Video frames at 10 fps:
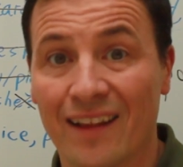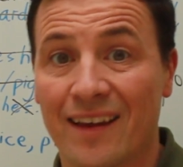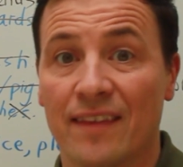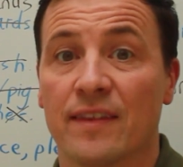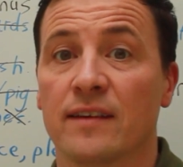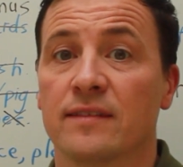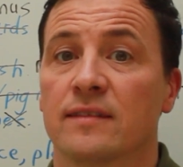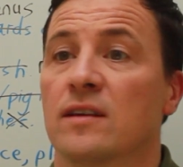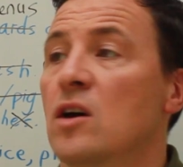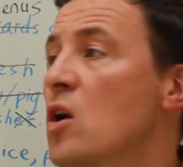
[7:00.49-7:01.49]
get
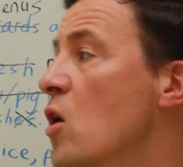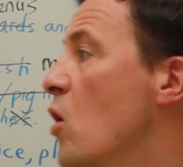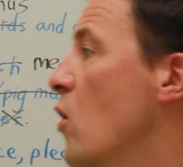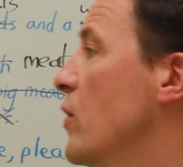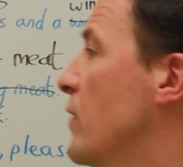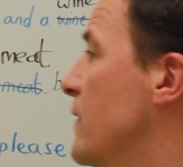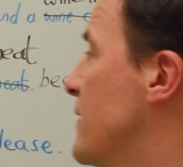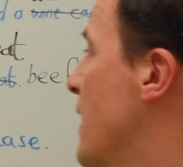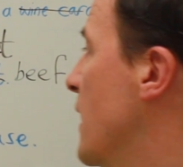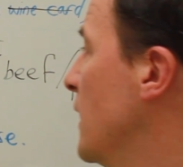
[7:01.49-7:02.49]
this, or you can
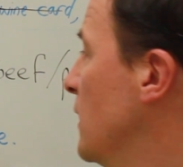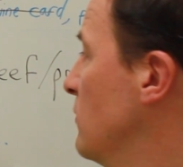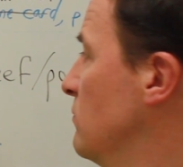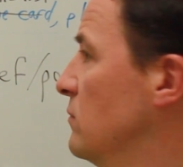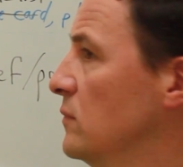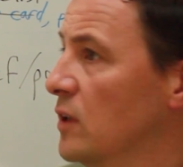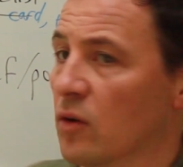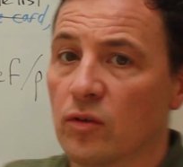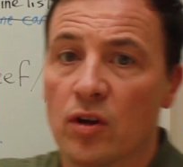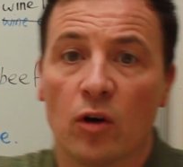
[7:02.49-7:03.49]
say,
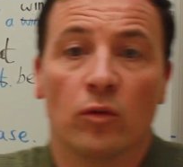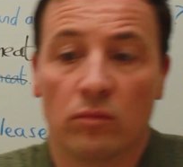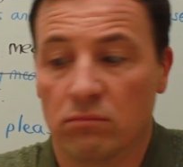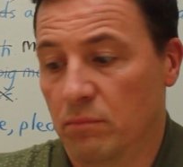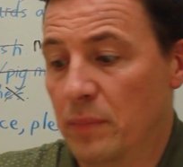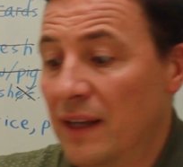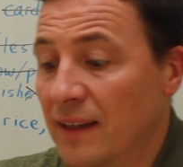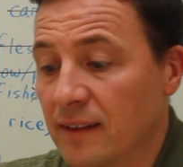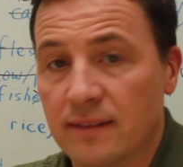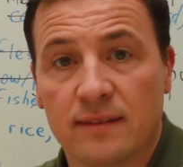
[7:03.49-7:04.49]
no,
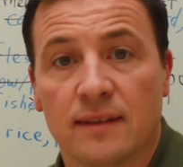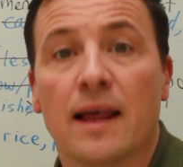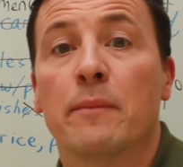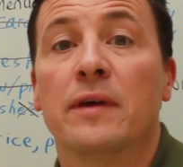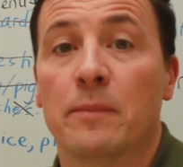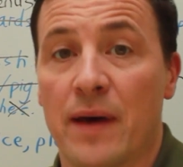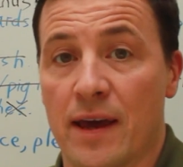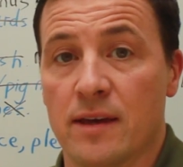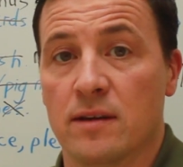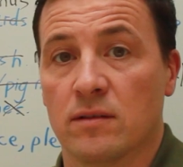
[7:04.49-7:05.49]
please let me
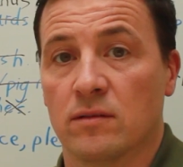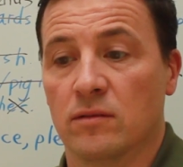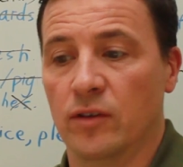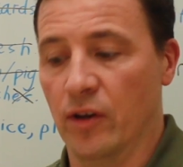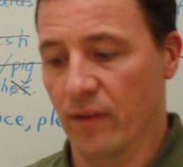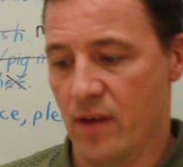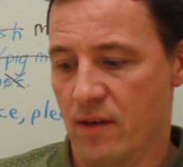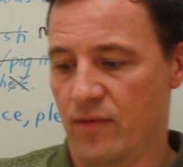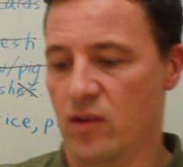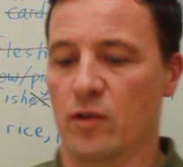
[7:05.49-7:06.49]
pay.
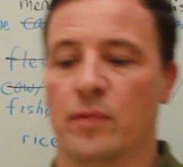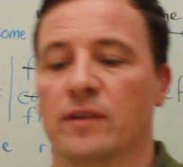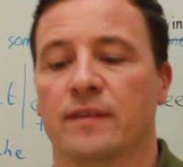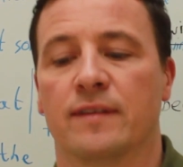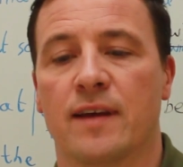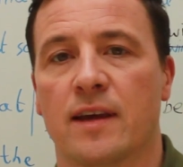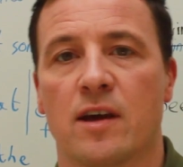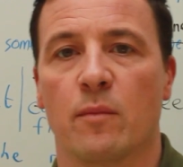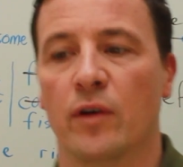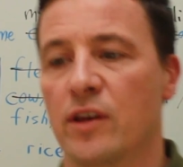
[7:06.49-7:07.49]
If the other person's taking
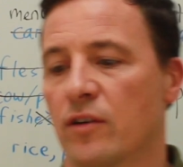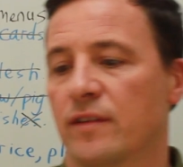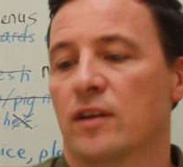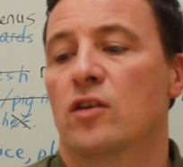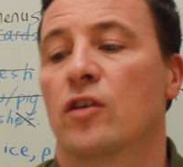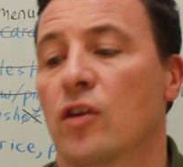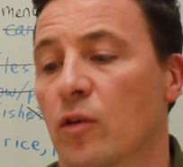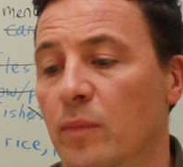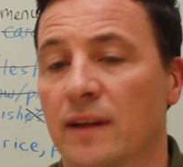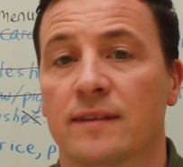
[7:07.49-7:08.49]
out money, you can say no,
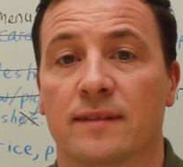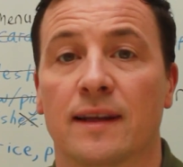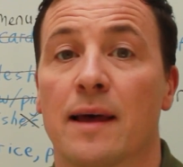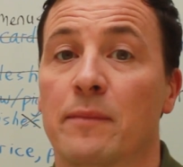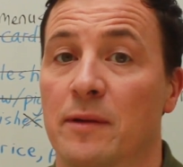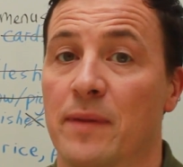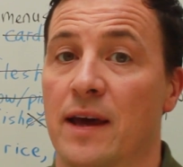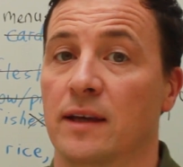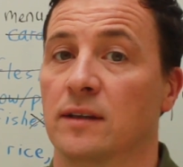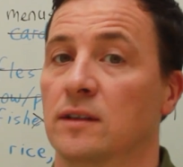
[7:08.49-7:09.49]
please let me pay.
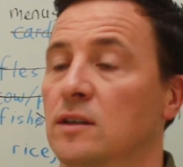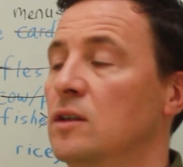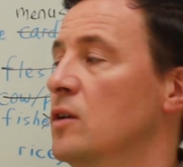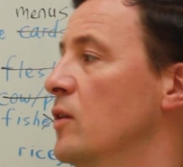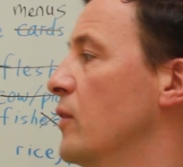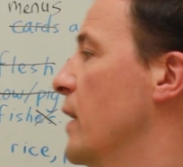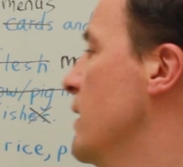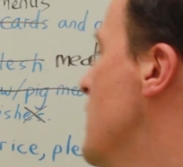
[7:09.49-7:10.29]
Okay,